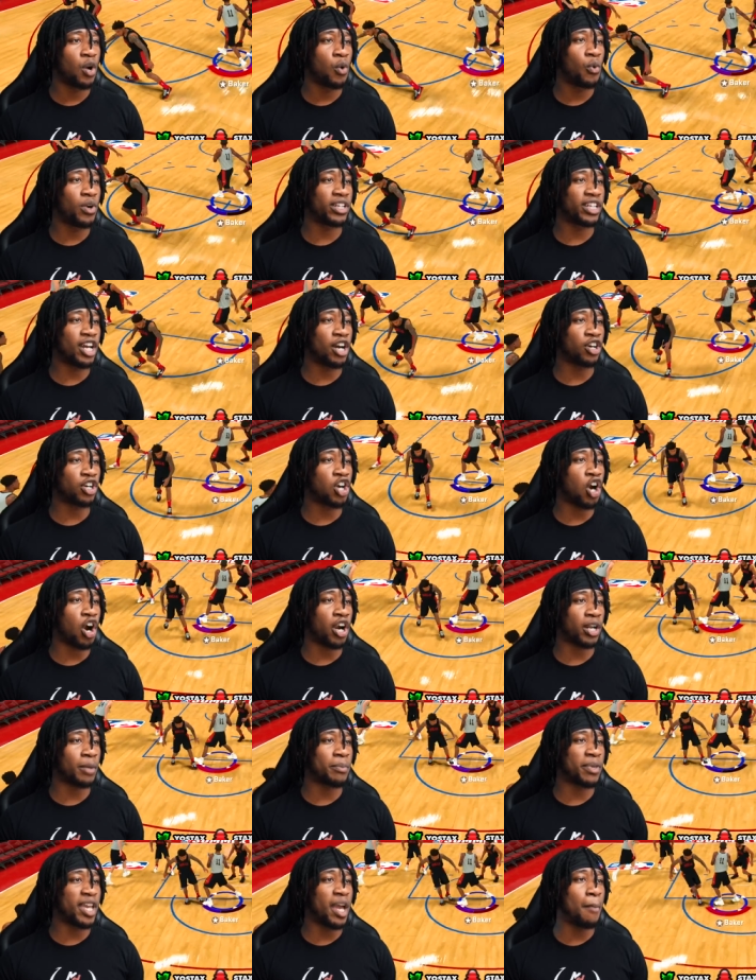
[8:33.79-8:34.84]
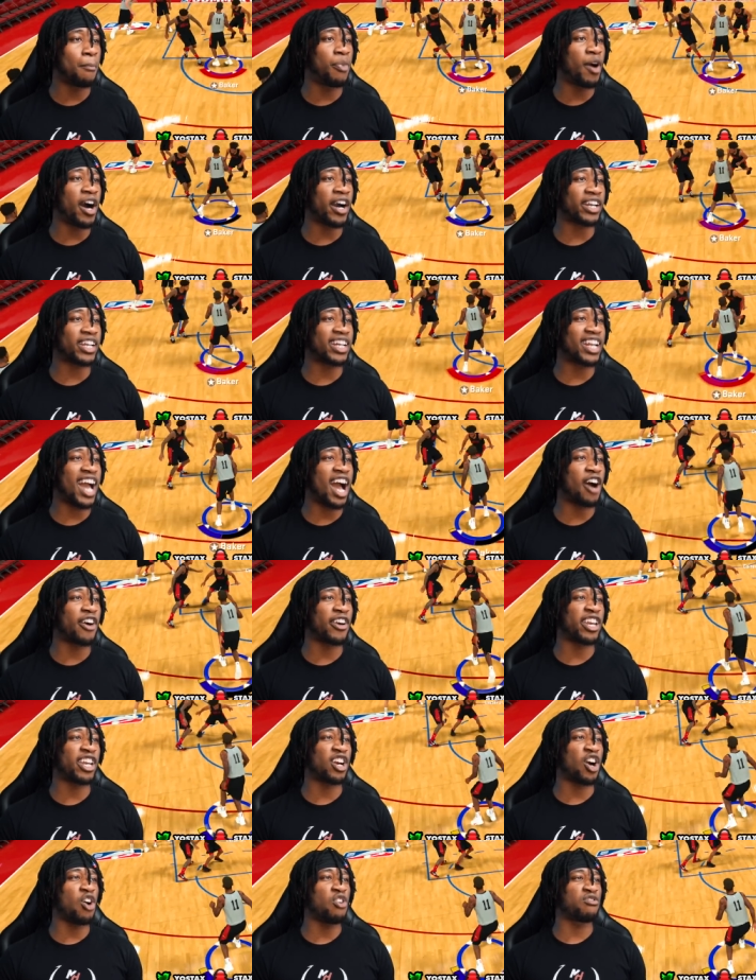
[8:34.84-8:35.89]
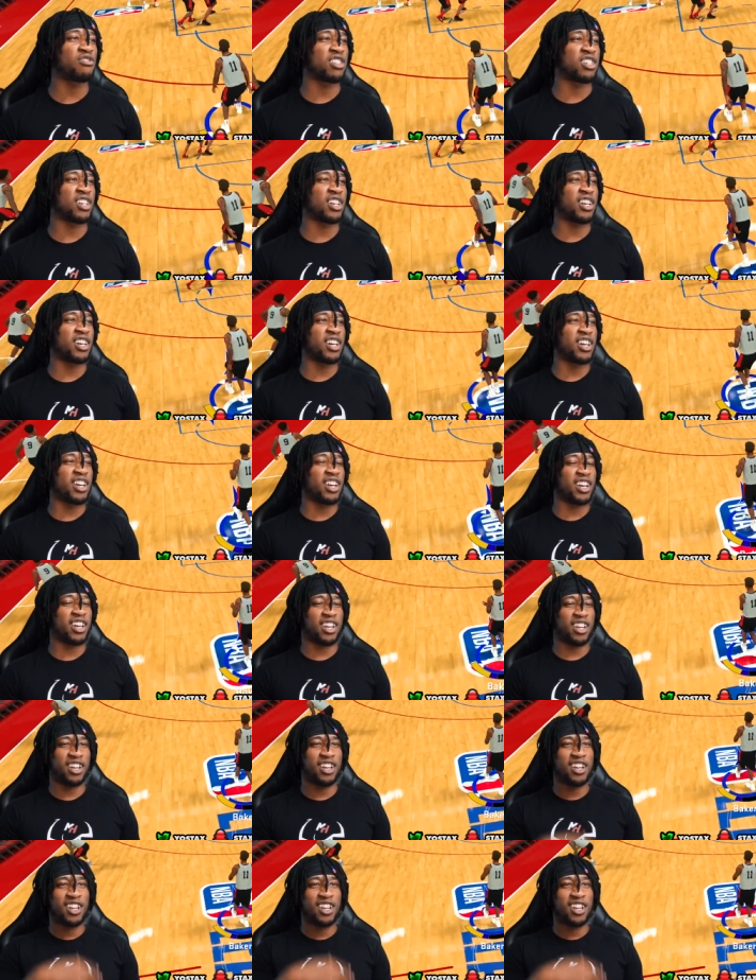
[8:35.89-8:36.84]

Wendell Carter, be a bucket out here. Oh yeah.